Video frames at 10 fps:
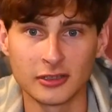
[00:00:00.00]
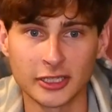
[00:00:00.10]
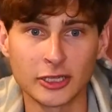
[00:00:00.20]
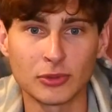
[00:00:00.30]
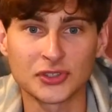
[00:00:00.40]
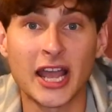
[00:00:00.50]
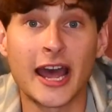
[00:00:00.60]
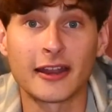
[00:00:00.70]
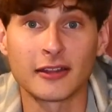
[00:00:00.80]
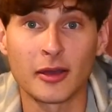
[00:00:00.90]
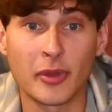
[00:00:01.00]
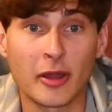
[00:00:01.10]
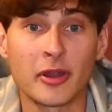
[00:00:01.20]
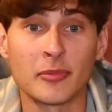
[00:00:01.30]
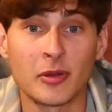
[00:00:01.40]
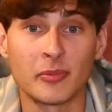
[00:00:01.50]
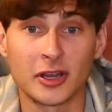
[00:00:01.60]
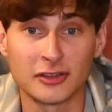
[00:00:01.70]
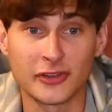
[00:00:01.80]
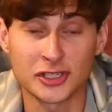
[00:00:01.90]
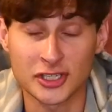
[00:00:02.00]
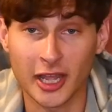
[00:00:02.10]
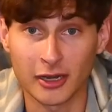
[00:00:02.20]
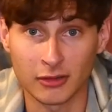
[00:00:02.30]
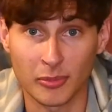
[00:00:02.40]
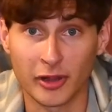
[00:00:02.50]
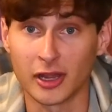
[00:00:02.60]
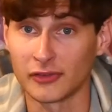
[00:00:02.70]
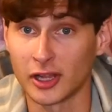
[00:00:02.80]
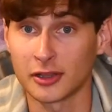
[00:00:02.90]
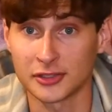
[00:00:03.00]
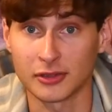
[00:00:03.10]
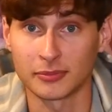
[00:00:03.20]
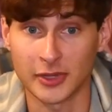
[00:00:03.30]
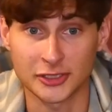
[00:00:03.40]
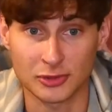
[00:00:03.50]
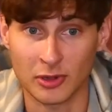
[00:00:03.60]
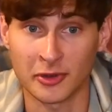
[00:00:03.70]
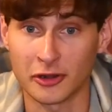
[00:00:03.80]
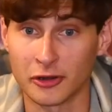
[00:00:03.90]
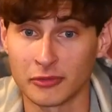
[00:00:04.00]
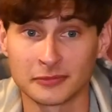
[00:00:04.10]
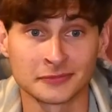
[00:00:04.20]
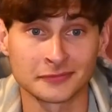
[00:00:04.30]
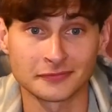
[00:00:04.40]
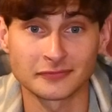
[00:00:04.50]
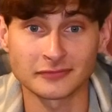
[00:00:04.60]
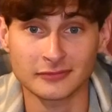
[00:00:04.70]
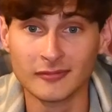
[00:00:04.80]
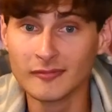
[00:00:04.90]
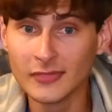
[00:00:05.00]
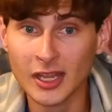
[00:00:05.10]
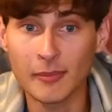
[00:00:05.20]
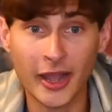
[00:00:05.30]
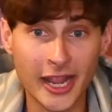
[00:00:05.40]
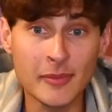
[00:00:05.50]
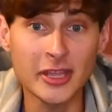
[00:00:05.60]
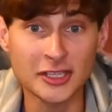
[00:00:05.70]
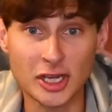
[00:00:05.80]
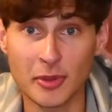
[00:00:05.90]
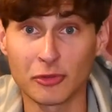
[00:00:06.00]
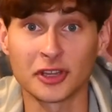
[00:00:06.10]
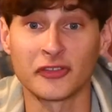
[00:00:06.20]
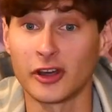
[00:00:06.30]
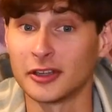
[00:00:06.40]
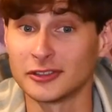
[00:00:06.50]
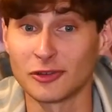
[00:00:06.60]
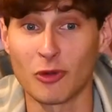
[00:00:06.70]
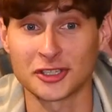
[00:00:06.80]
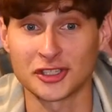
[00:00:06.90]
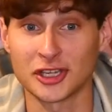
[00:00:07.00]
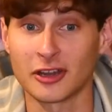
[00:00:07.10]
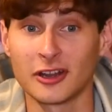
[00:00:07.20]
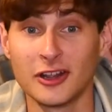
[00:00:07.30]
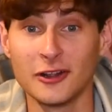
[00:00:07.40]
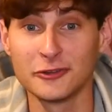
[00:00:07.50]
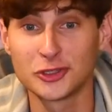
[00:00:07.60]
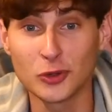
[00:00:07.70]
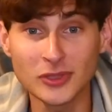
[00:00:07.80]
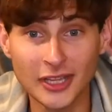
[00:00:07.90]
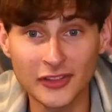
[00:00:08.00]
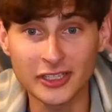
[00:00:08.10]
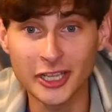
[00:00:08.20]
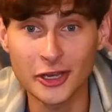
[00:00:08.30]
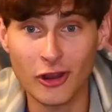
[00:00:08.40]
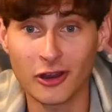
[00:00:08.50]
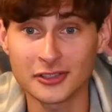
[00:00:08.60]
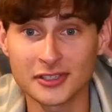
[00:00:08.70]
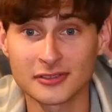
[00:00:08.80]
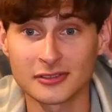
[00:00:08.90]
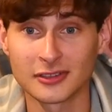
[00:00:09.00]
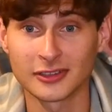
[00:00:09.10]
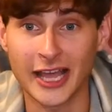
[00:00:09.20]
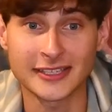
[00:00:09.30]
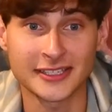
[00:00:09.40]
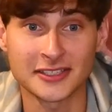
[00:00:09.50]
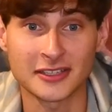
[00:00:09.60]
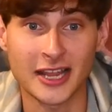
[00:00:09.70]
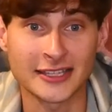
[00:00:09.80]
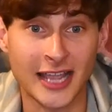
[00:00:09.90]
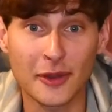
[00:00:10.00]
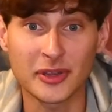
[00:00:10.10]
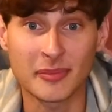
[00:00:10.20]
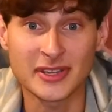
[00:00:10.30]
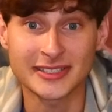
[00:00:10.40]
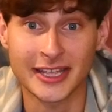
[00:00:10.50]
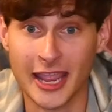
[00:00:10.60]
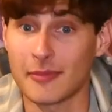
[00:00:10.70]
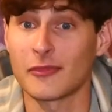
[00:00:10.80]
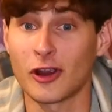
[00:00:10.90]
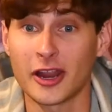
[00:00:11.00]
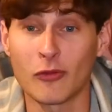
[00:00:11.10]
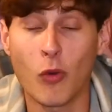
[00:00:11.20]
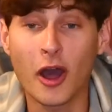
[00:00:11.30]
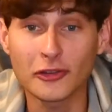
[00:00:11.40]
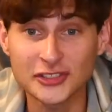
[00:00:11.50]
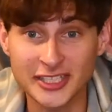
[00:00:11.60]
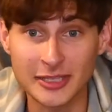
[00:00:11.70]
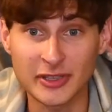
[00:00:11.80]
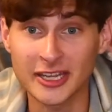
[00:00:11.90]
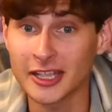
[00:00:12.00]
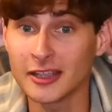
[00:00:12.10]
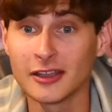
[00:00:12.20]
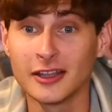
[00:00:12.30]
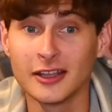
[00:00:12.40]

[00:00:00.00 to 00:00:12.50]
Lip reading: equals at a bare minimum a division title and a playoff lock. So that's just what I'm here to do. Miami is going to be really fun to watch this year. Tua led the league in yards last season, and Tyreek missed a game. All right, Waddle's TBD,